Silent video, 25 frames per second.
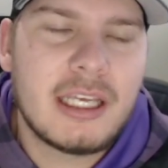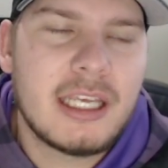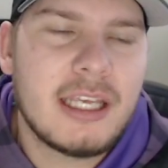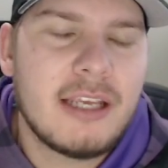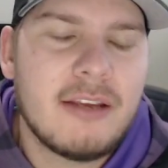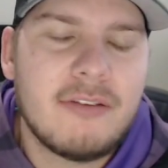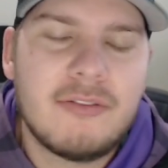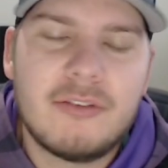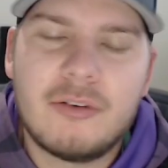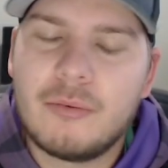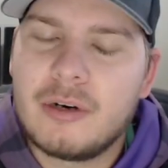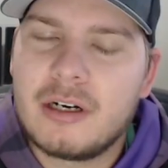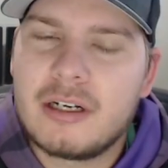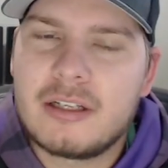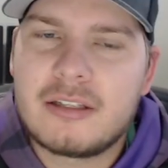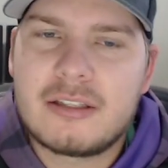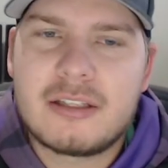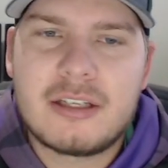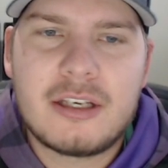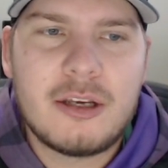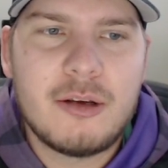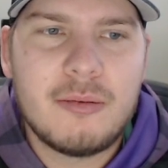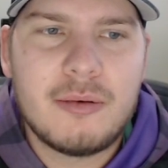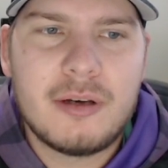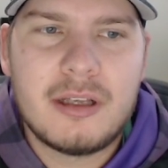Even when
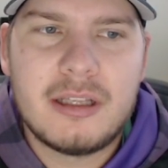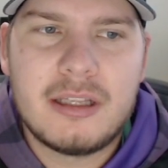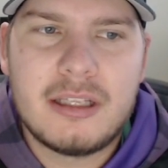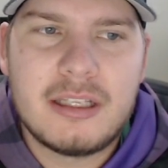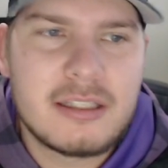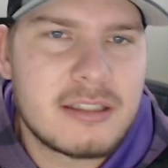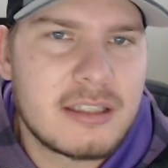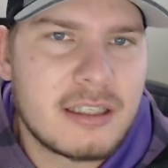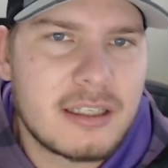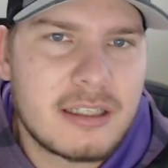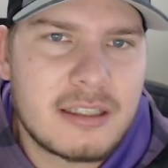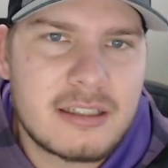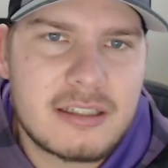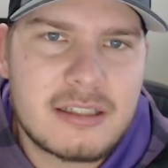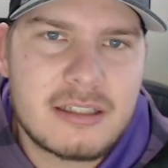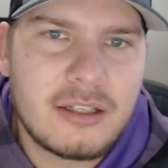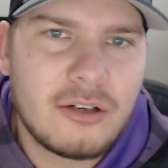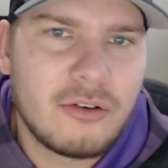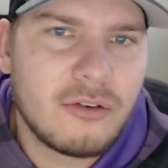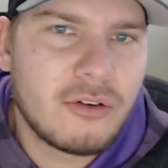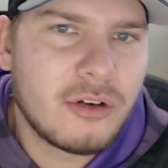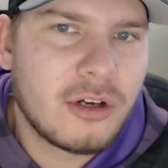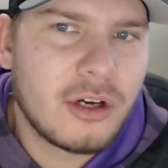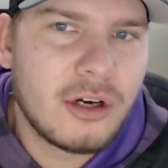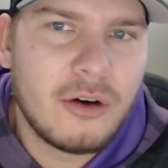it's humid, these things
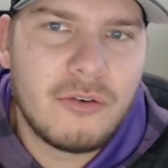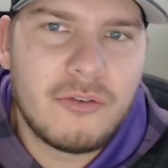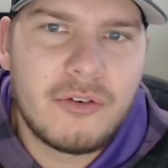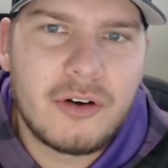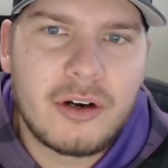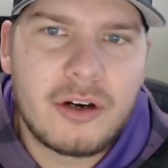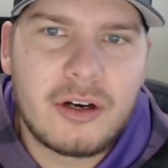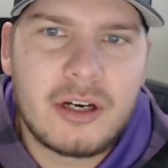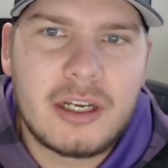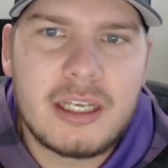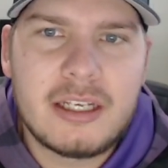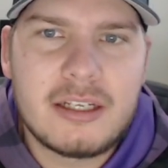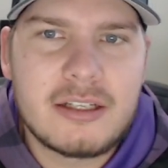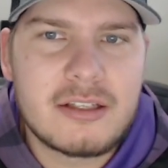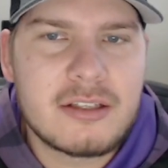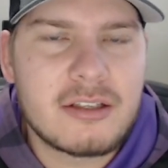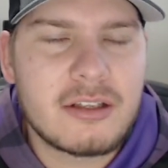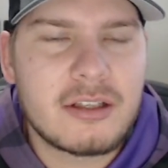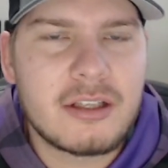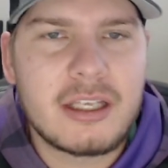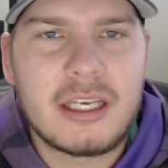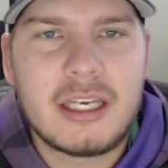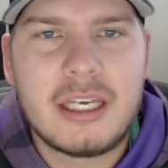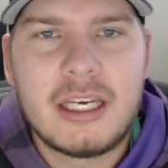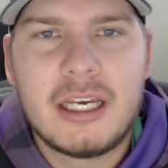still go very
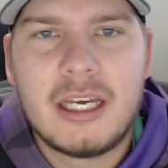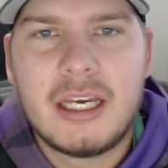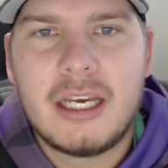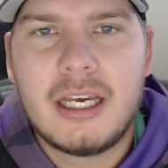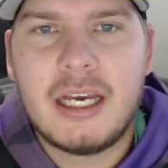easily.